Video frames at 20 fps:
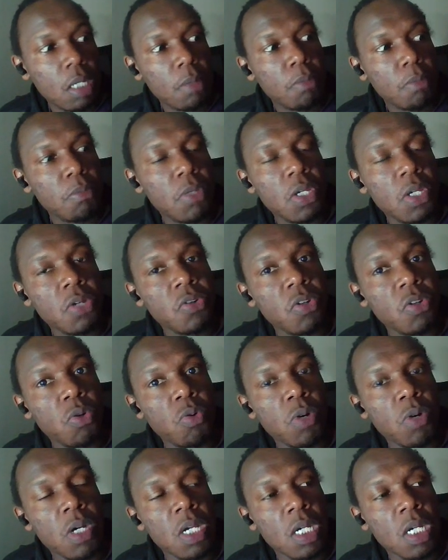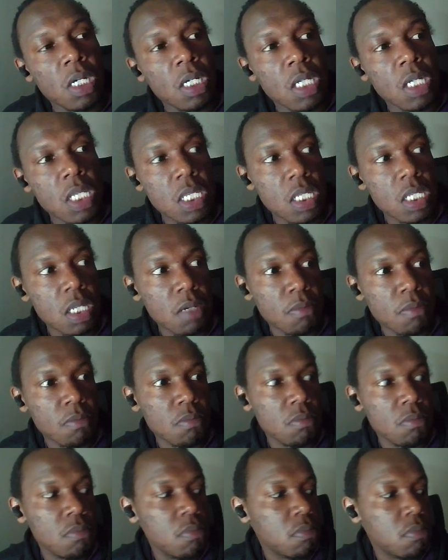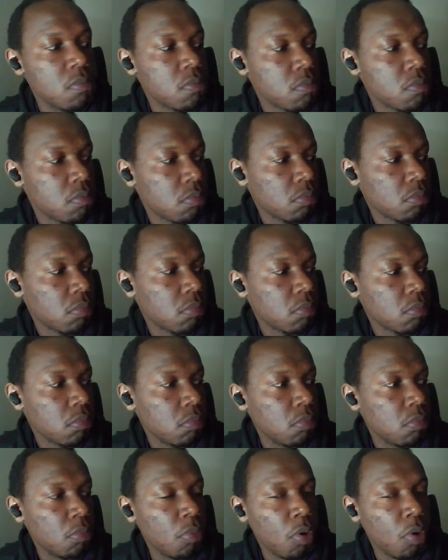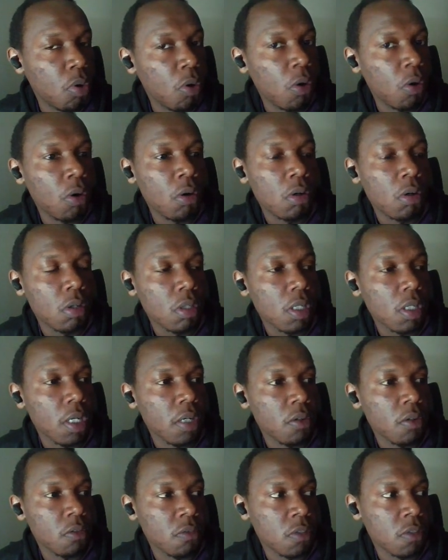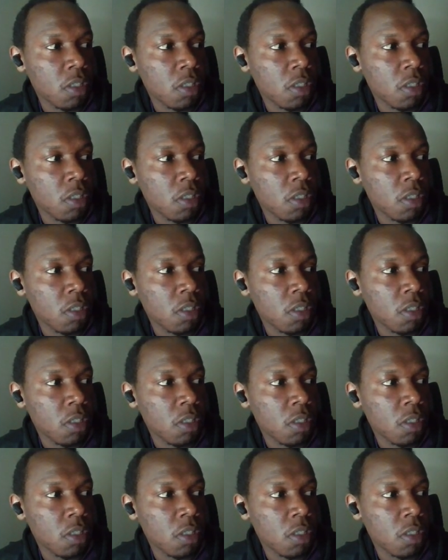may require some more kind of